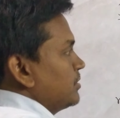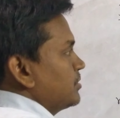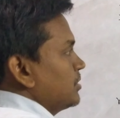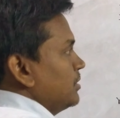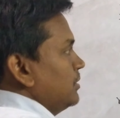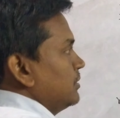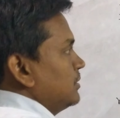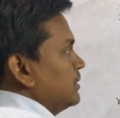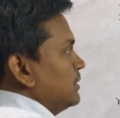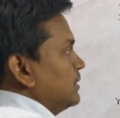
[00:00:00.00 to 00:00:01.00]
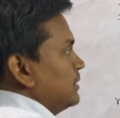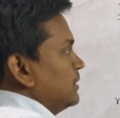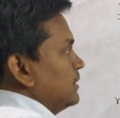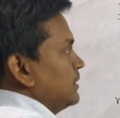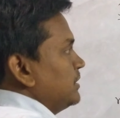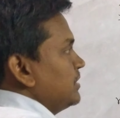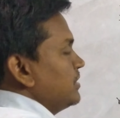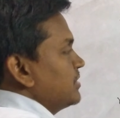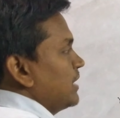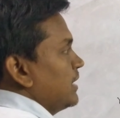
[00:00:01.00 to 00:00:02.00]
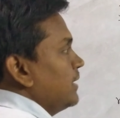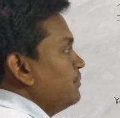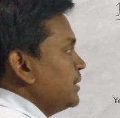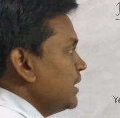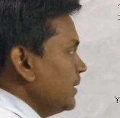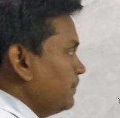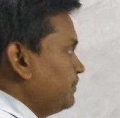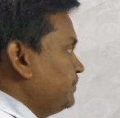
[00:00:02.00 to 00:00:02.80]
So this is the ray B,